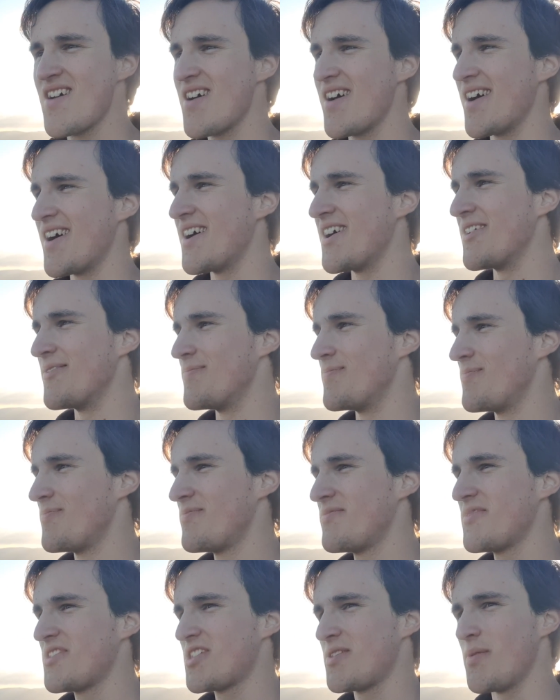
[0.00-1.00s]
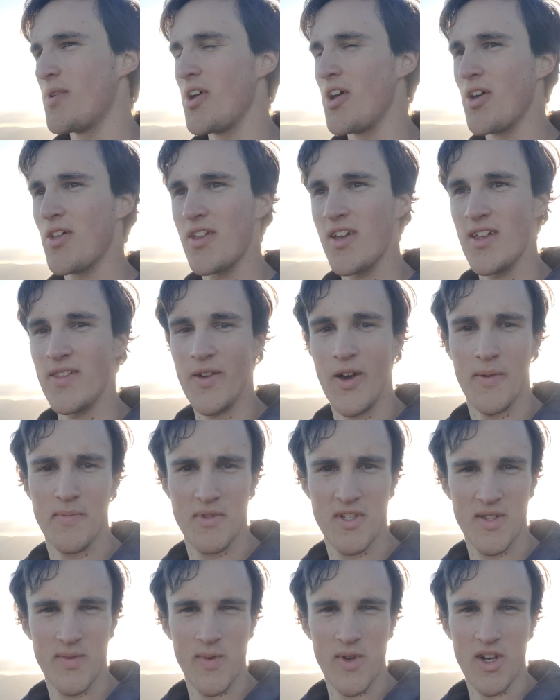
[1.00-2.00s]
So my only other
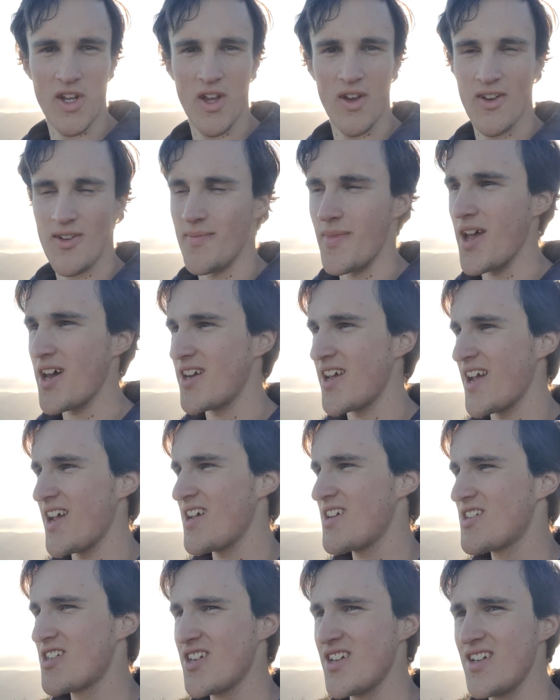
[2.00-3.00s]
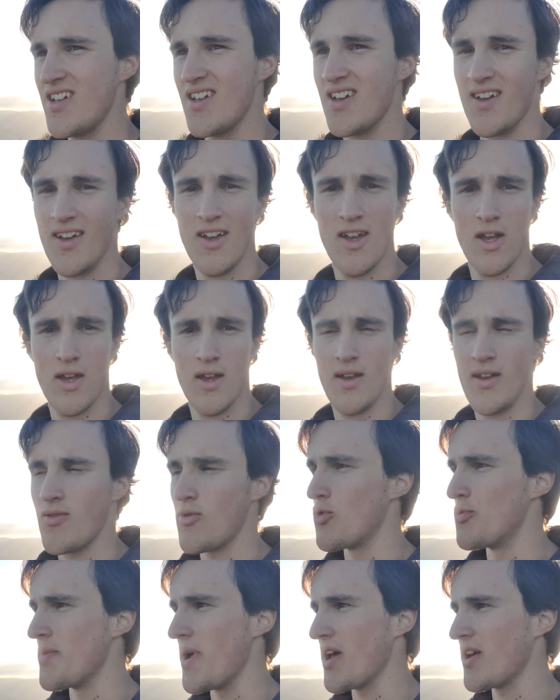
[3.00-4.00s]
options were to go to Mount Angie,
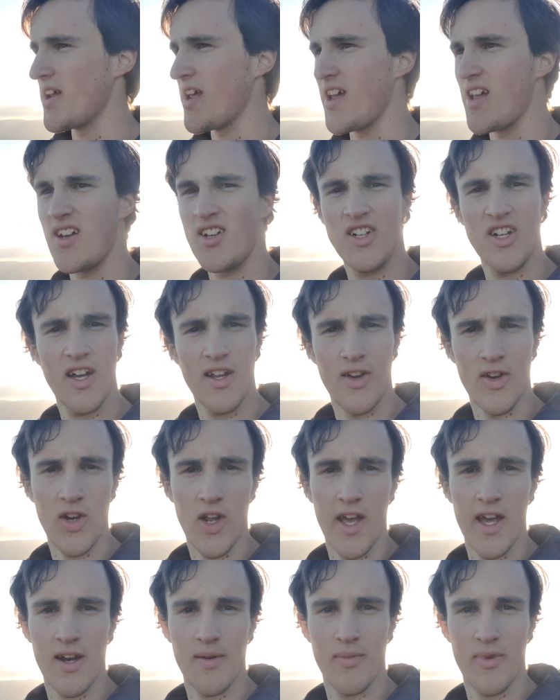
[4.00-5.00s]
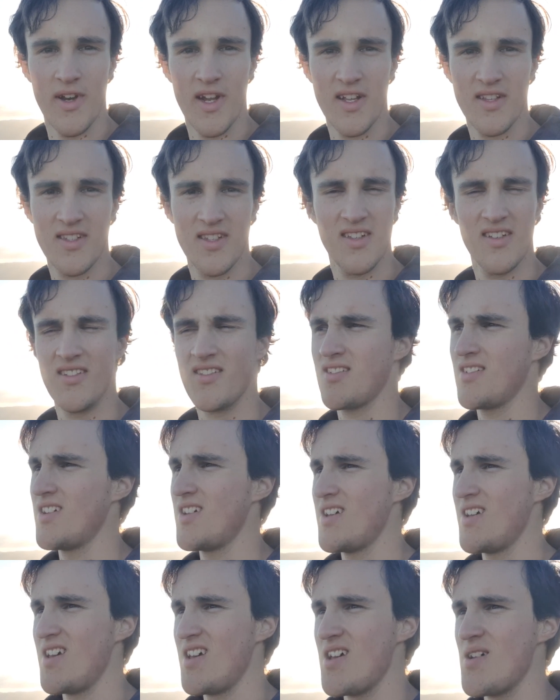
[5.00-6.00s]
or Mount Angie, I don't know how to pronounce it,
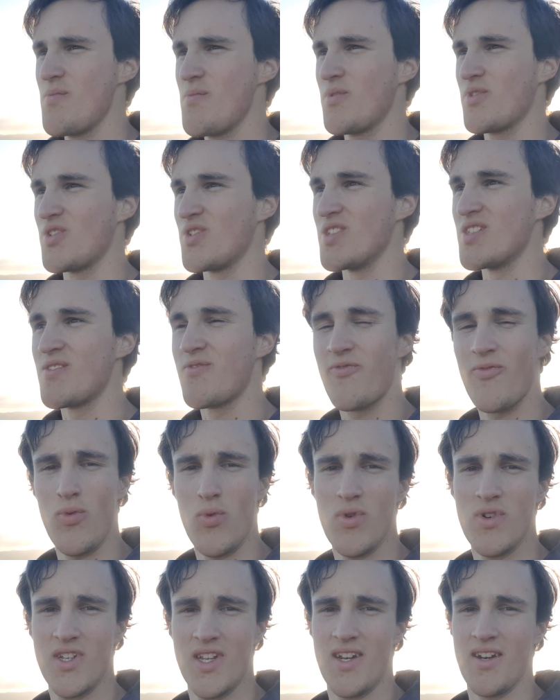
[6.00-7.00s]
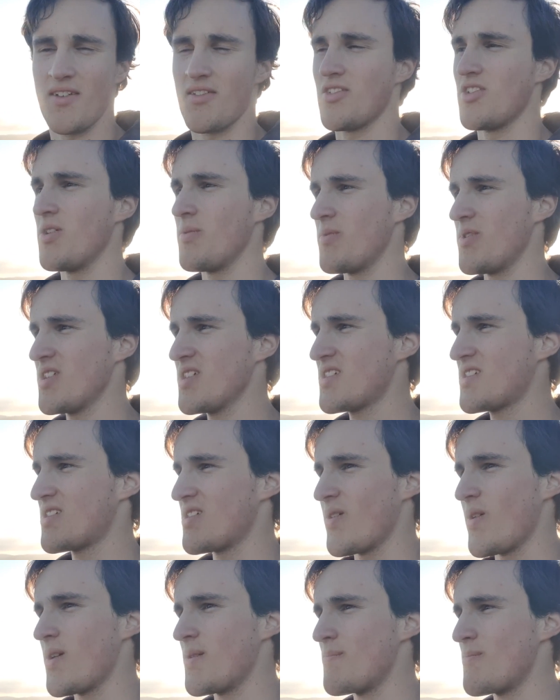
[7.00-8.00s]
which is 14 kilometers,
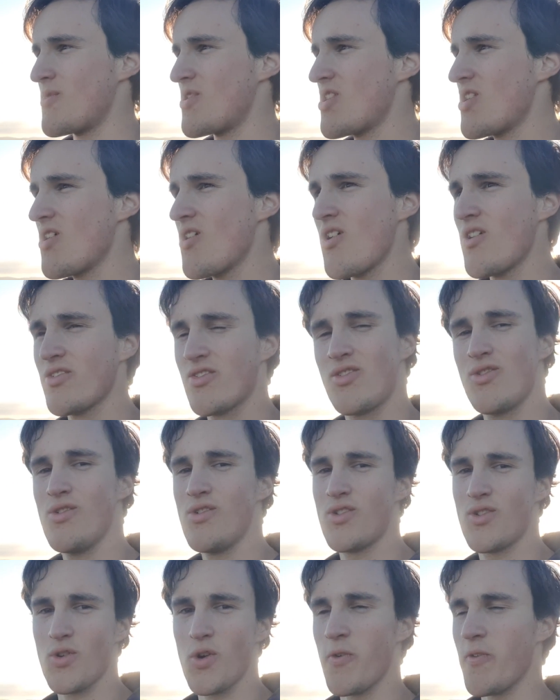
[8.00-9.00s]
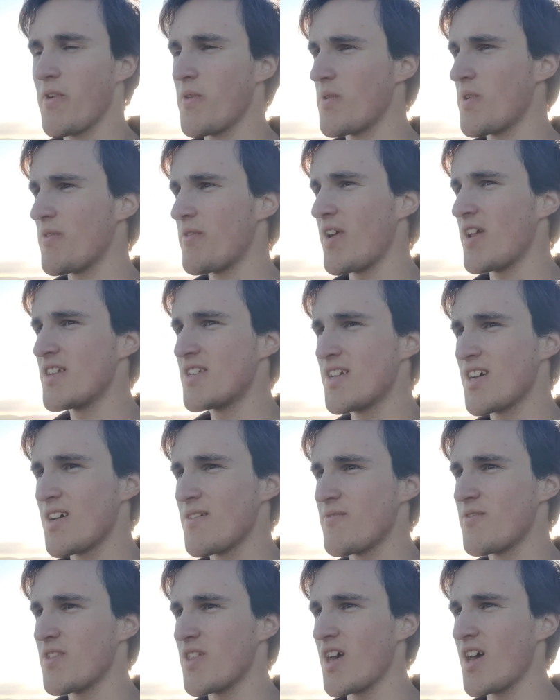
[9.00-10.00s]
so I'm not too sure if I would have had time
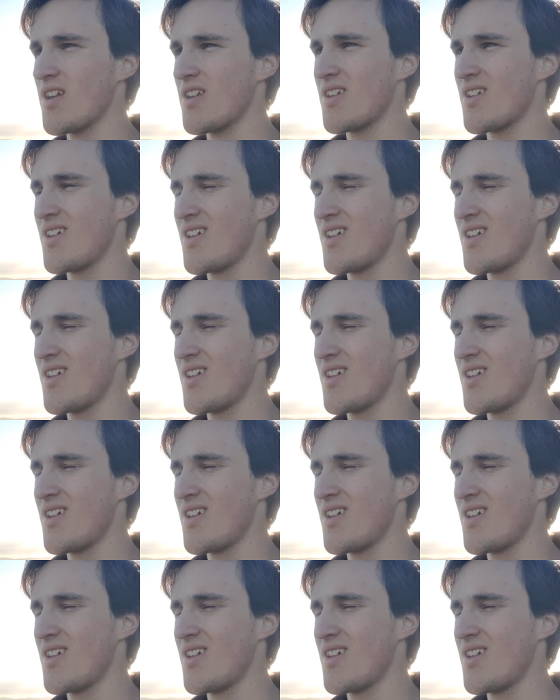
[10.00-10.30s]
for that.